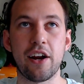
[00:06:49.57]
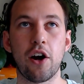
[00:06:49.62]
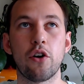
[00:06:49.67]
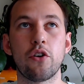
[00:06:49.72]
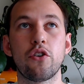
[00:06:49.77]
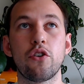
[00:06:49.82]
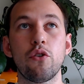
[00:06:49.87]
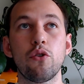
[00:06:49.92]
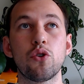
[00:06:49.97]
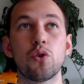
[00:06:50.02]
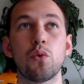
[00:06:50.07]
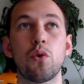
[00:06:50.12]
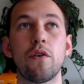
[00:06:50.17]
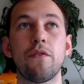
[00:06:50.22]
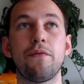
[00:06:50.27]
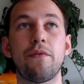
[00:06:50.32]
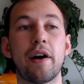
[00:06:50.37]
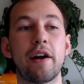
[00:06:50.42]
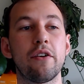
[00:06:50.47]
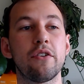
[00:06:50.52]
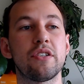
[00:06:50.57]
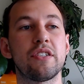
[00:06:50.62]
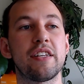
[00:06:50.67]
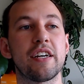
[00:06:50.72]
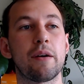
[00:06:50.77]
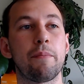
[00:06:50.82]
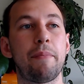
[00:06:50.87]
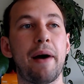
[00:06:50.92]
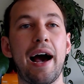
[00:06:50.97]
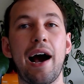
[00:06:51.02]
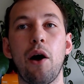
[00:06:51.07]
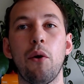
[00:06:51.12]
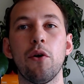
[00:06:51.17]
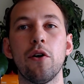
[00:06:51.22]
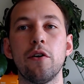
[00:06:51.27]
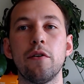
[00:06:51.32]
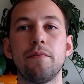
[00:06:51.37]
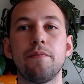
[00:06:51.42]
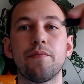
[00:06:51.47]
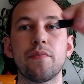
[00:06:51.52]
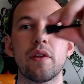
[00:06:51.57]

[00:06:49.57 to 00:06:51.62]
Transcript: our usual Fire Stick power,